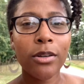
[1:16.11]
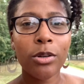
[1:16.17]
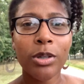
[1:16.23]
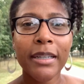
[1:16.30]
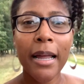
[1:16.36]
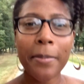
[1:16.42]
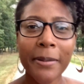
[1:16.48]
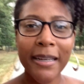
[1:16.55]
are
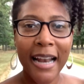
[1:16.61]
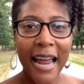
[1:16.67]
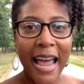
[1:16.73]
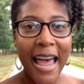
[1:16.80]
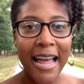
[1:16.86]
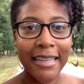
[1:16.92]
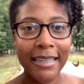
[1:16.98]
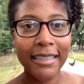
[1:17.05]
steps that I
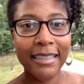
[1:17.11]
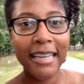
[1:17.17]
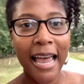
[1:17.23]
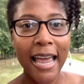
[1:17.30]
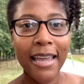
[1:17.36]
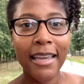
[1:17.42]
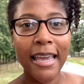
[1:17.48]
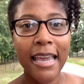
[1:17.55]
had to
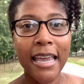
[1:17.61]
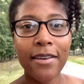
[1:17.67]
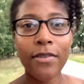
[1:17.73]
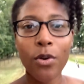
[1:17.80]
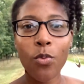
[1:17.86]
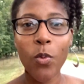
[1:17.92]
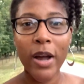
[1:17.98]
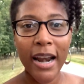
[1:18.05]
take
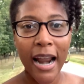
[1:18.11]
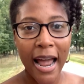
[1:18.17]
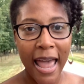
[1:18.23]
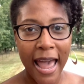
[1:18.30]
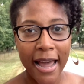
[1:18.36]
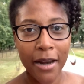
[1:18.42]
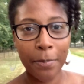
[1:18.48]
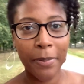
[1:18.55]
even when I
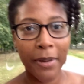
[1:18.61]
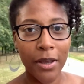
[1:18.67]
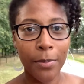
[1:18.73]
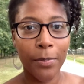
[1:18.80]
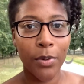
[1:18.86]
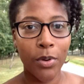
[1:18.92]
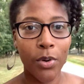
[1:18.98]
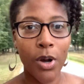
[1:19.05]
had
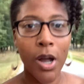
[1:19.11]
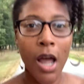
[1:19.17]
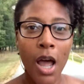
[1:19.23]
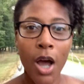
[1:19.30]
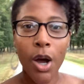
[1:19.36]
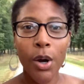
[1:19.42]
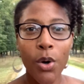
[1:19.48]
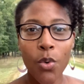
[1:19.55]
people
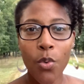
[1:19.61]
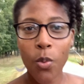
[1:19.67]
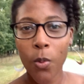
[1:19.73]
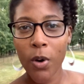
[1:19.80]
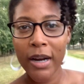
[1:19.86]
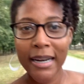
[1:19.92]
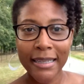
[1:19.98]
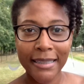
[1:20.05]
who
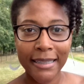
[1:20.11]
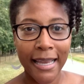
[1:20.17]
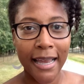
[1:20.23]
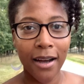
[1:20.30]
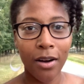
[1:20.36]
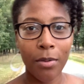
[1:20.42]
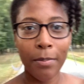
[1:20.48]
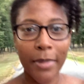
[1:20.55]
wanted to
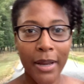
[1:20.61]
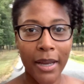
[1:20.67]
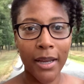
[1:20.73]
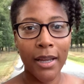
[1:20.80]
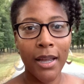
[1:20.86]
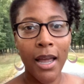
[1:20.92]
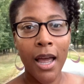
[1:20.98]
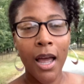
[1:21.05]
help me,
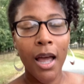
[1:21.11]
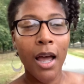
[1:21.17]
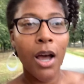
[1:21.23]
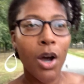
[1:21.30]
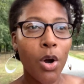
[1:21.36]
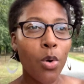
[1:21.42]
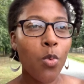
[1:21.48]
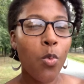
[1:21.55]

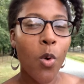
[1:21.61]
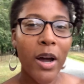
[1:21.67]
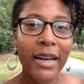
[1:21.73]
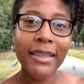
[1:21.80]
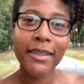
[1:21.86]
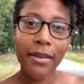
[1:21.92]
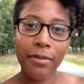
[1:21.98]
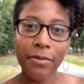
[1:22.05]
who
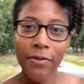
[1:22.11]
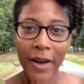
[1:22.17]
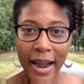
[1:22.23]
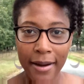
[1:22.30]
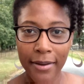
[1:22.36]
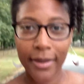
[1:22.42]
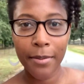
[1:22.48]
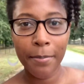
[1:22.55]
wanted to
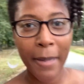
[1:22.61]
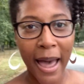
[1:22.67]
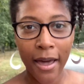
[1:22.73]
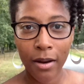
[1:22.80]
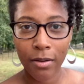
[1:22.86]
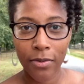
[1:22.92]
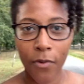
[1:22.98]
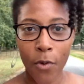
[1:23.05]
fight the
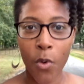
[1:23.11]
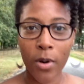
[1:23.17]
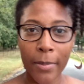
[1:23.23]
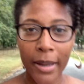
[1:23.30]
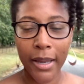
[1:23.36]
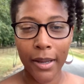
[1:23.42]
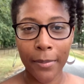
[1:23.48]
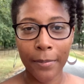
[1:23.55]
battle for
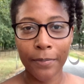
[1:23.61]
me.